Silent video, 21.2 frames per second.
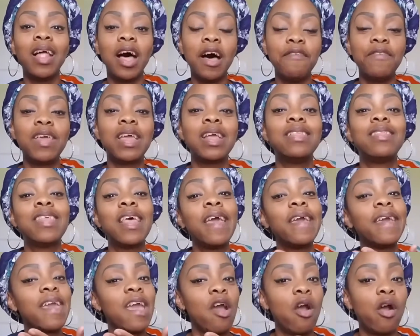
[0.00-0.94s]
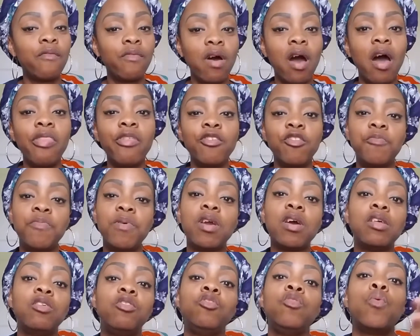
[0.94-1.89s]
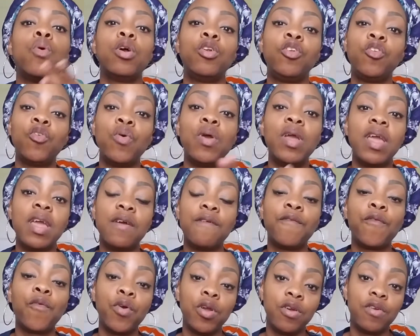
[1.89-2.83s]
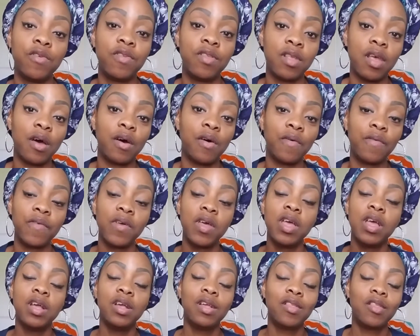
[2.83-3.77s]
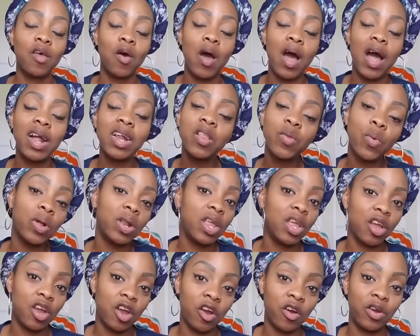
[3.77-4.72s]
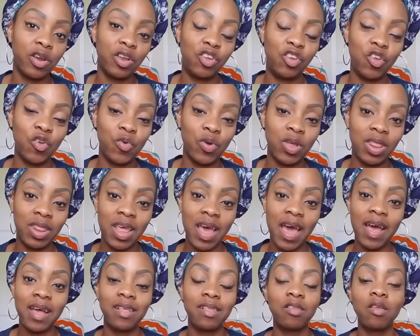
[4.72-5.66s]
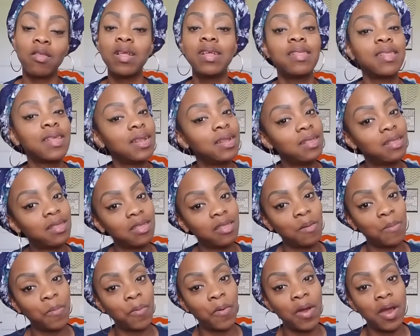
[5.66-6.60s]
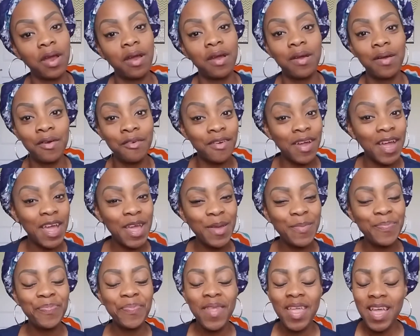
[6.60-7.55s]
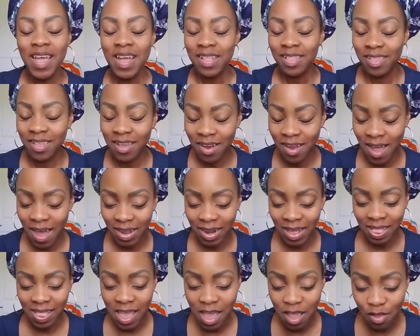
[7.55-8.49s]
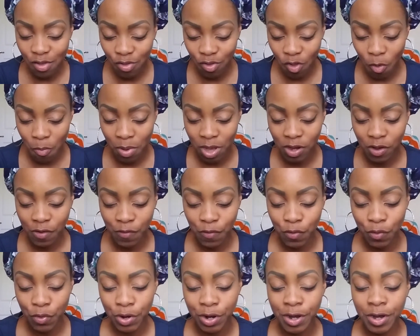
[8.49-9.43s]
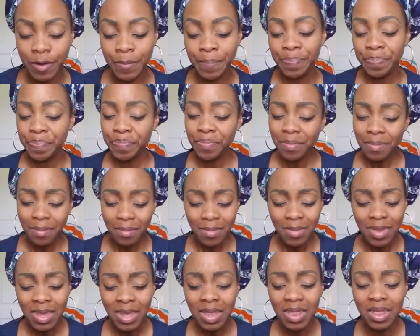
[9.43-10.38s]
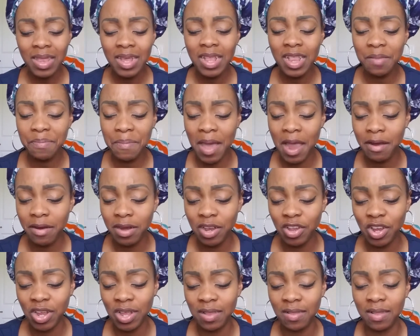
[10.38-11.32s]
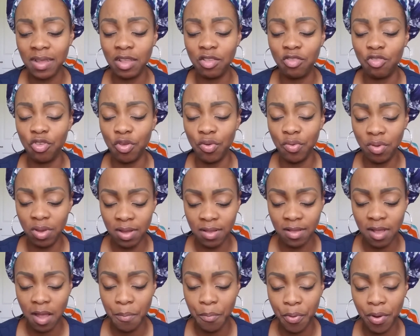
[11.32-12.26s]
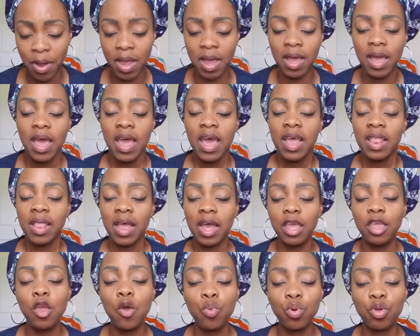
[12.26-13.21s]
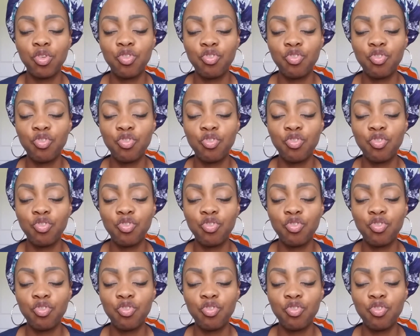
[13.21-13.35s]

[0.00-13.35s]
loving and take care of others because you are doing it for yourself so I just want to encourage you with that. So let's get into the prayer, all right? Dear God, I thank you so much for these marriages, these unions. I pray that you will